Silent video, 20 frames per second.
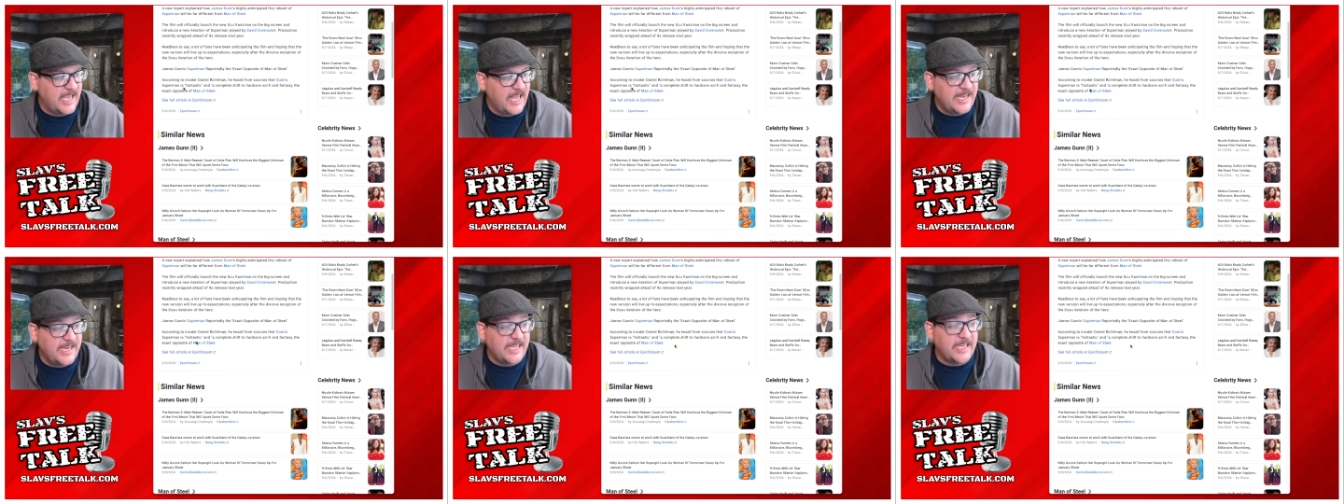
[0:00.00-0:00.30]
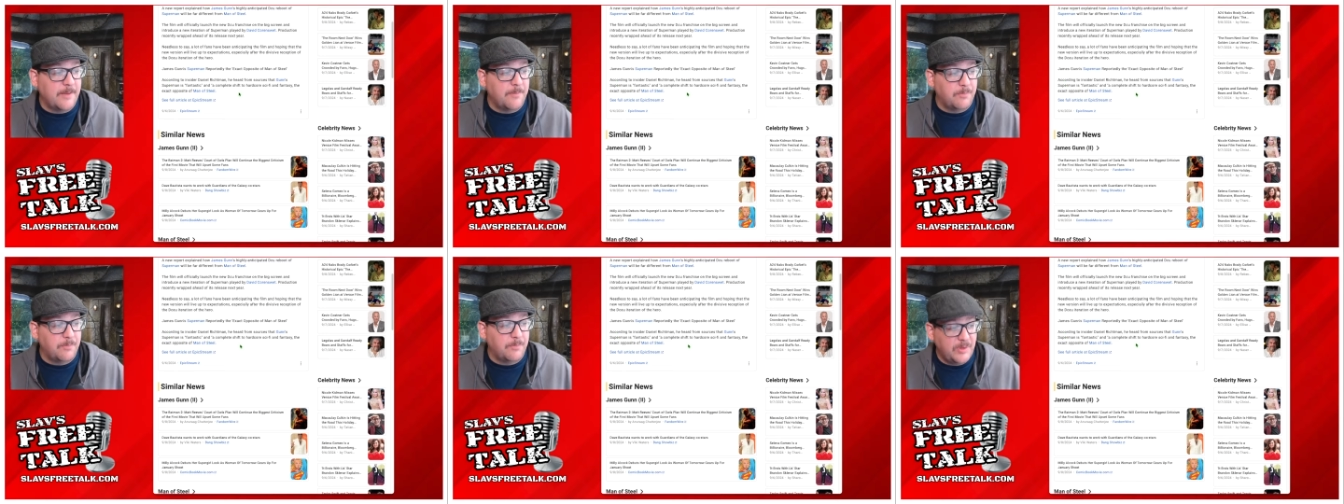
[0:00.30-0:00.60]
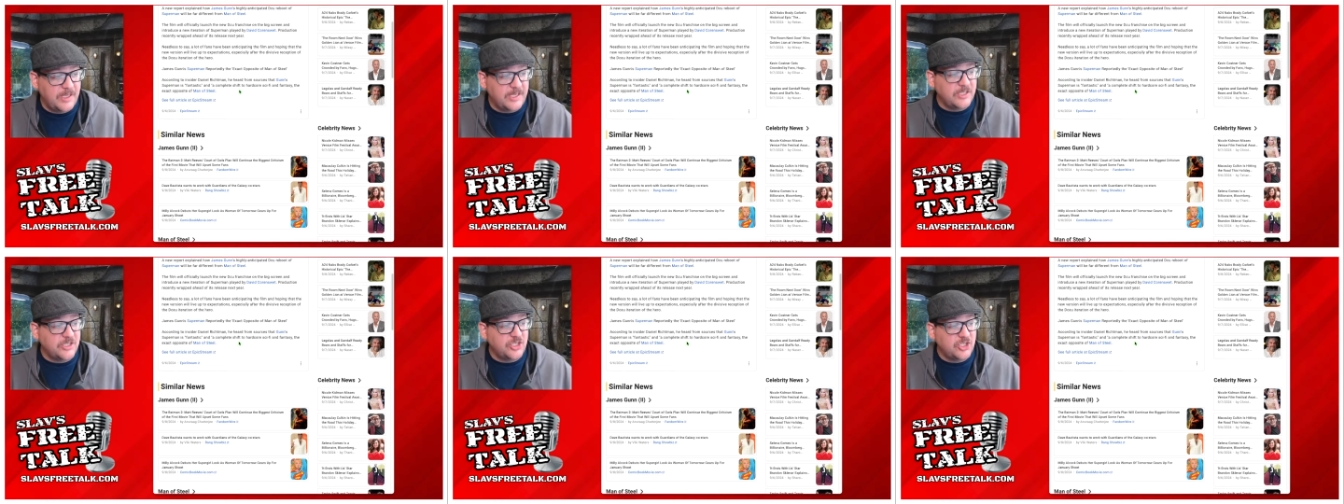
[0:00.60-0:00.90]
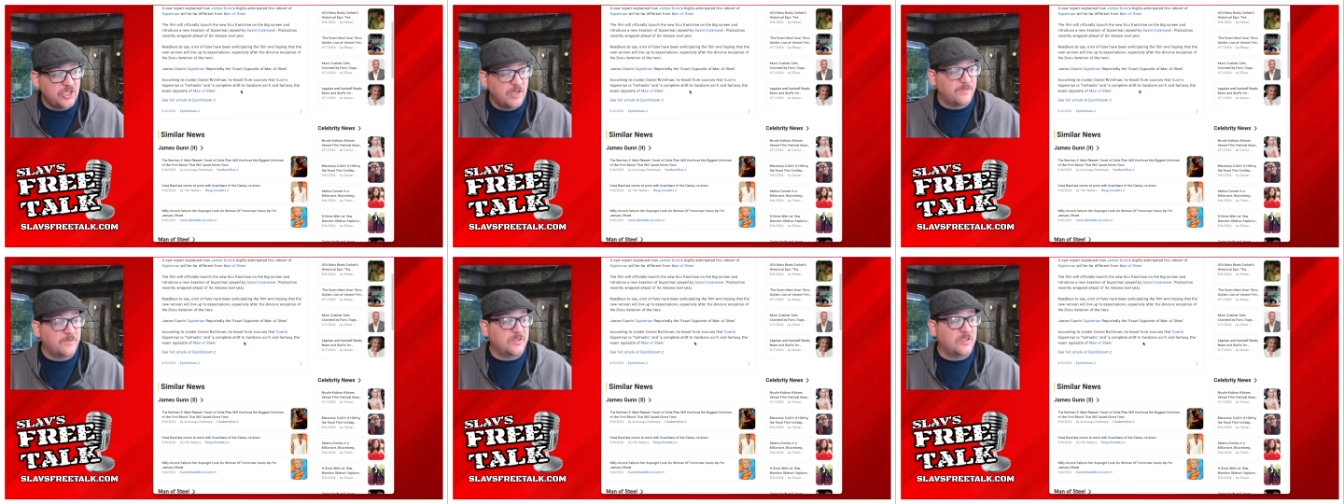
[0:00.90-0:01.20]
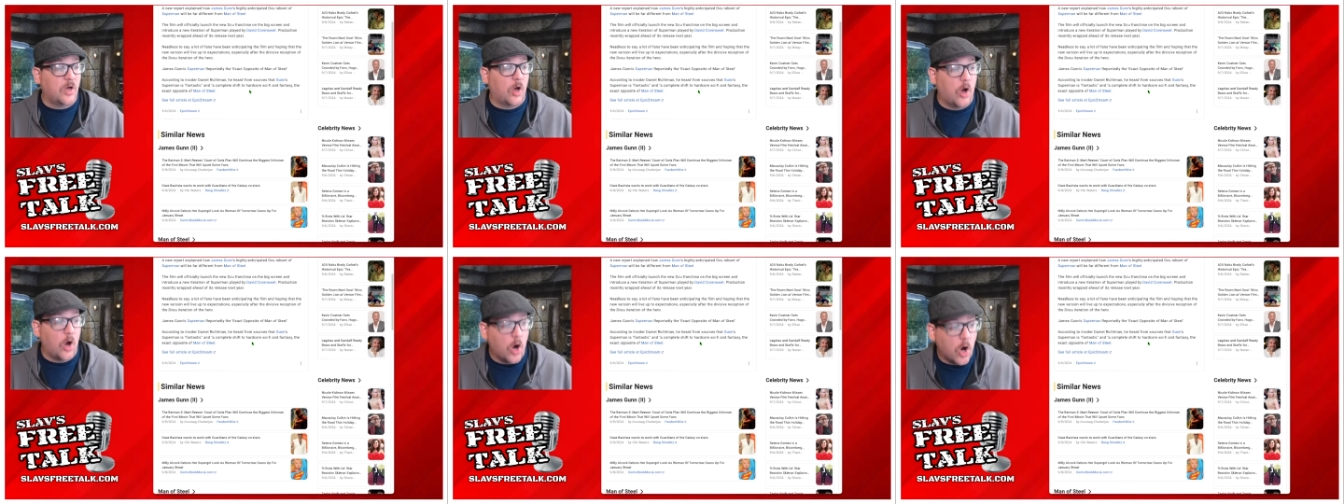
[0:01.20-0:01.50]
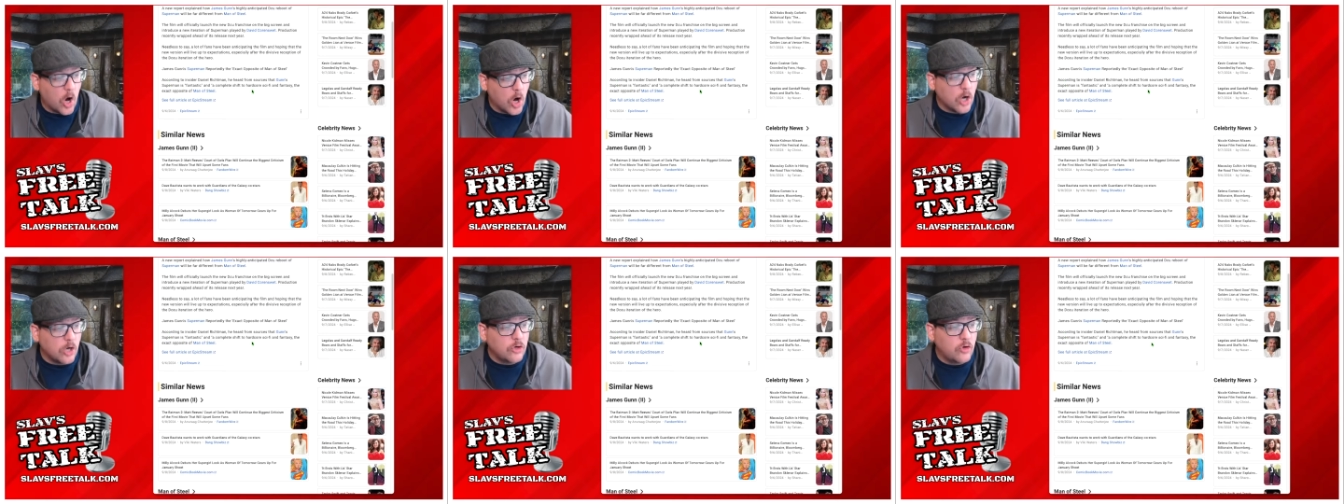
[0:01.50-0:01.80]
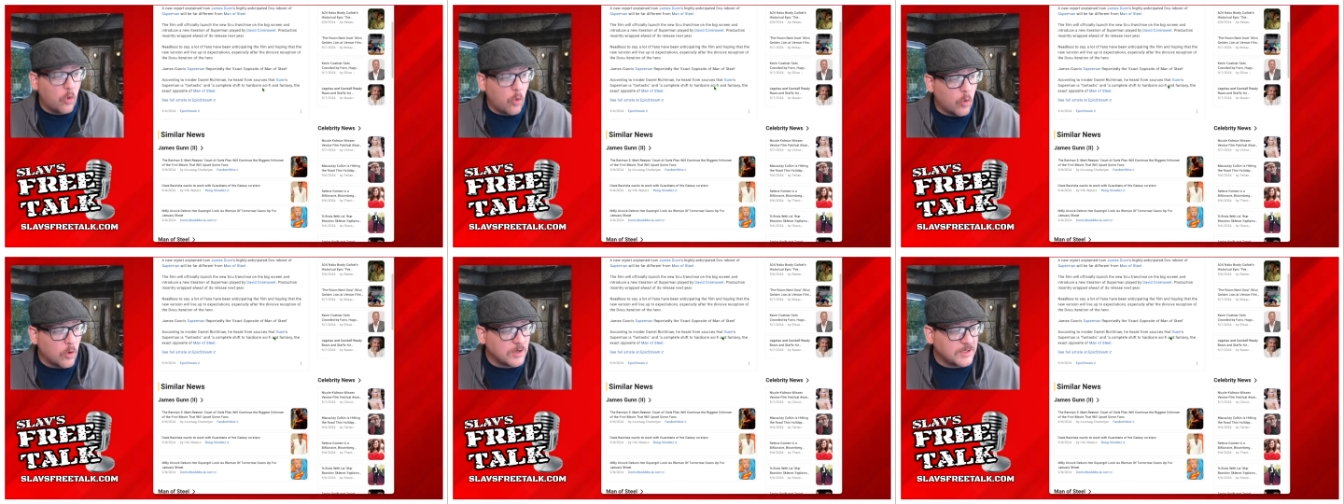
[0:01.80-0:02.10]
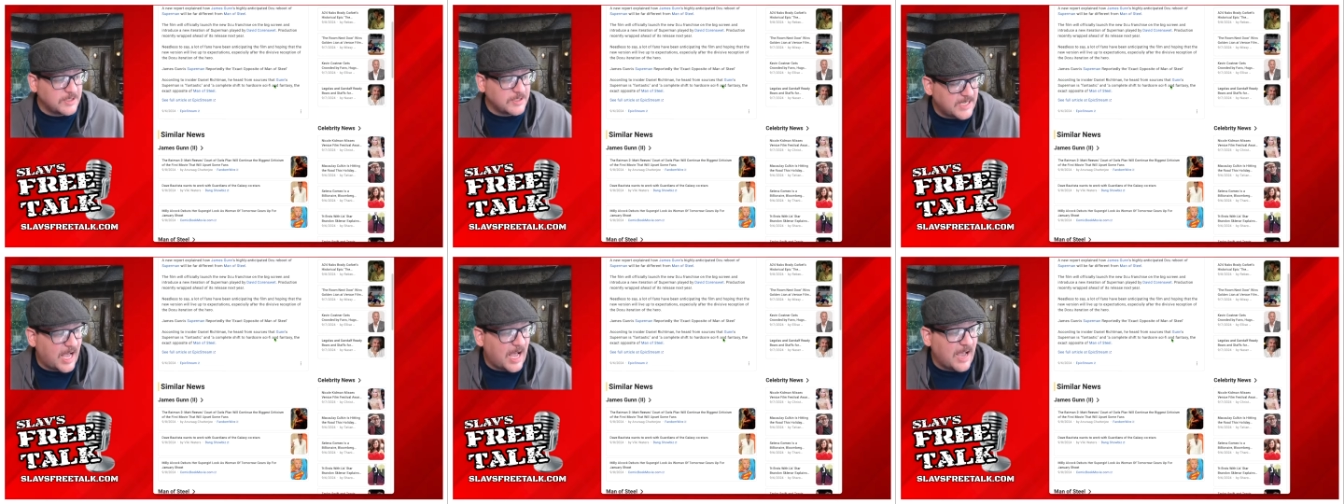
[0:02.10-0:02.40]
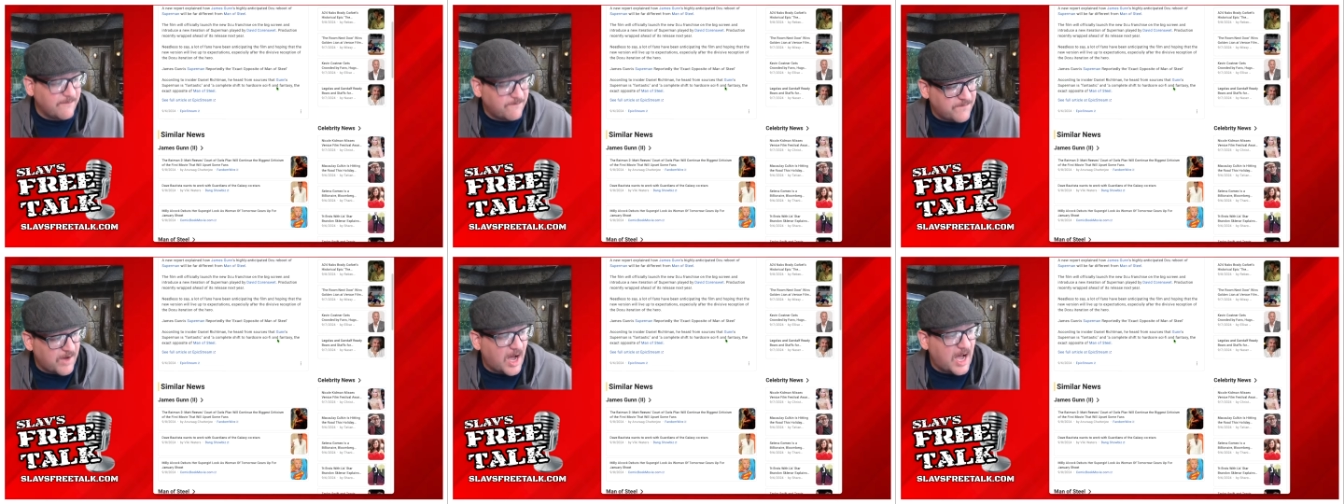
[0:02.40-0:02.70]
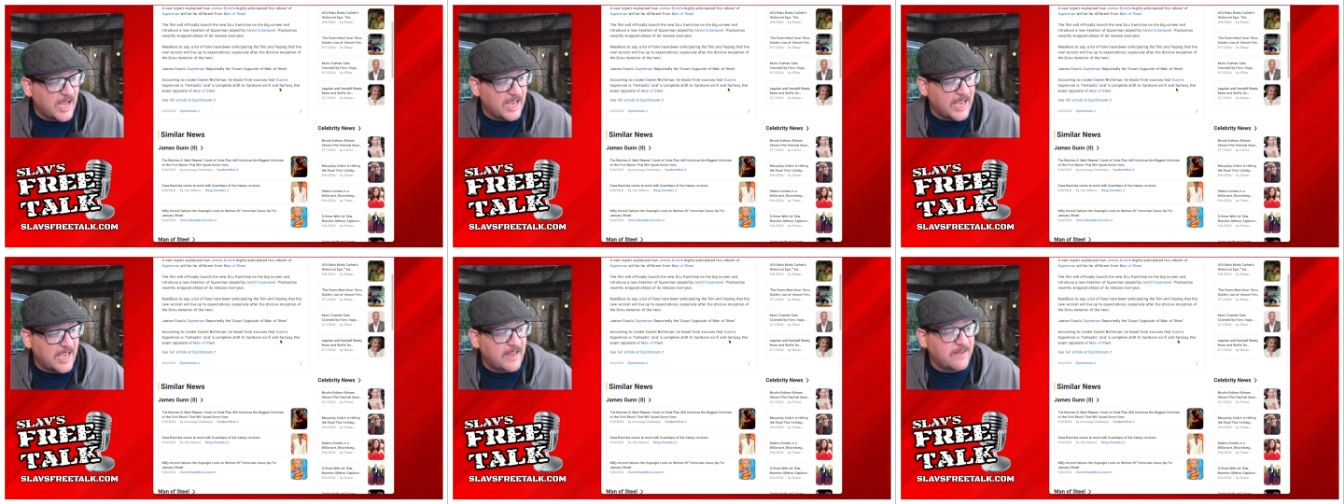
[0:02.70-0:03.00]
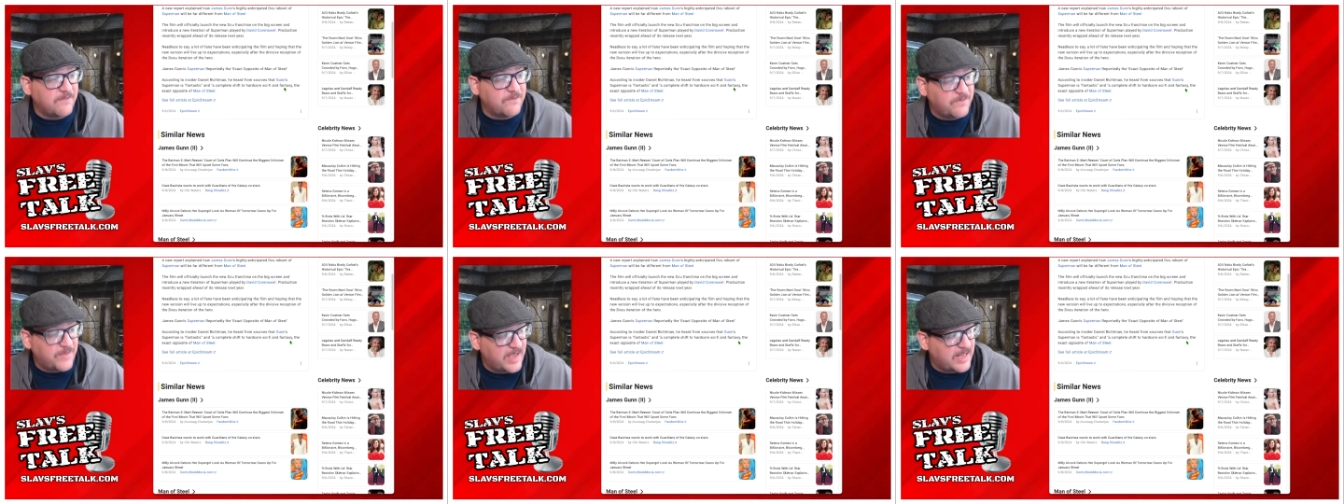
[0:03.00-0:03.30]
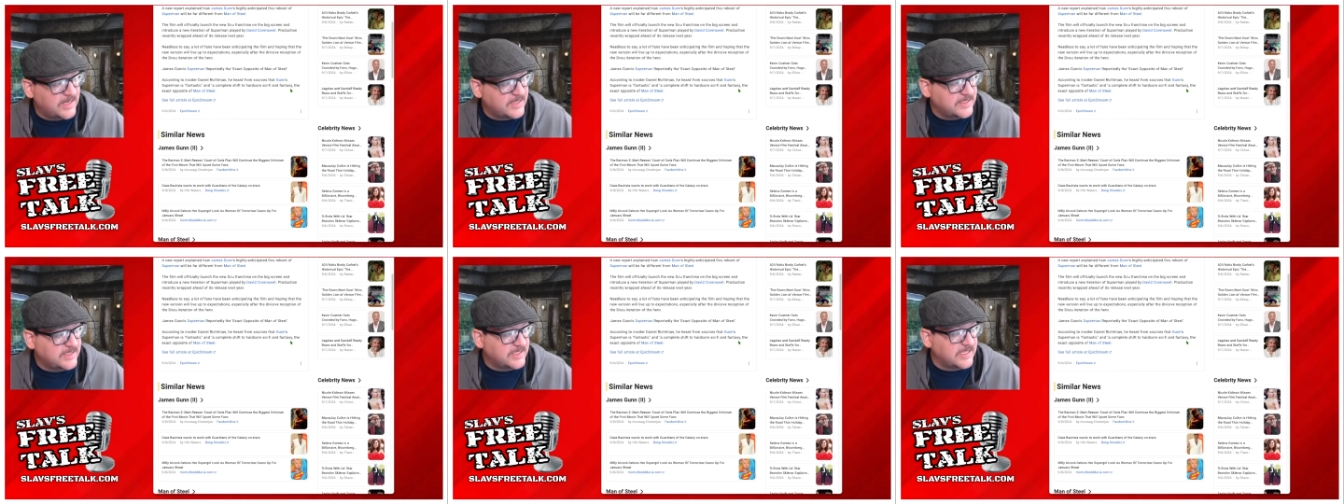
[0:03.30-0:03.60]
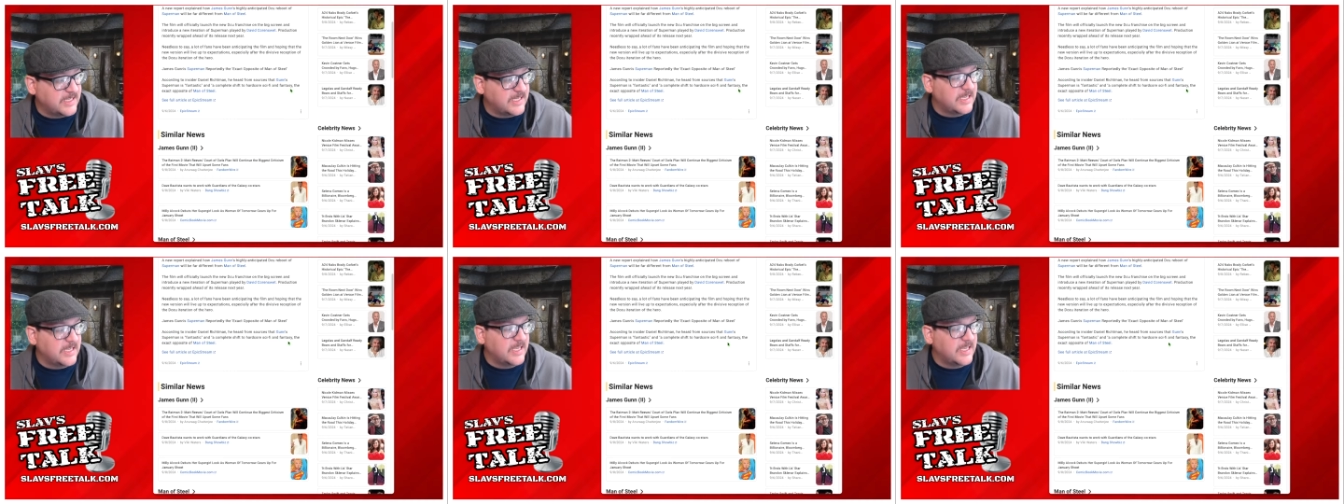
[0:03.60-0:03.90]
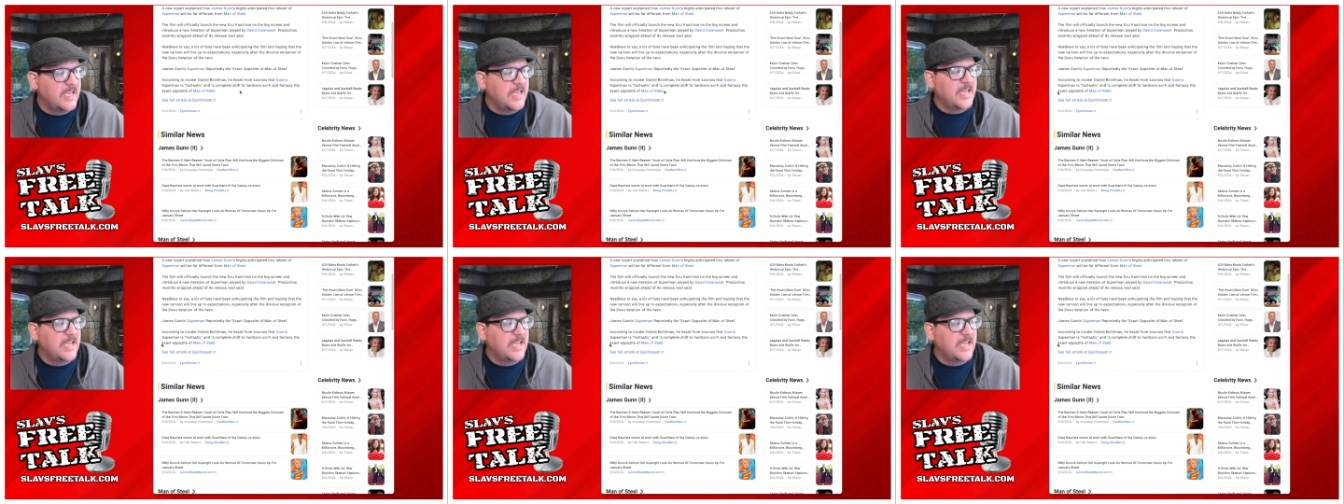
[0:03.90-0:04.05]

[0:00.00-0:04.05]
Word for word: and a complete shift to hardcore sci fi and fantasy,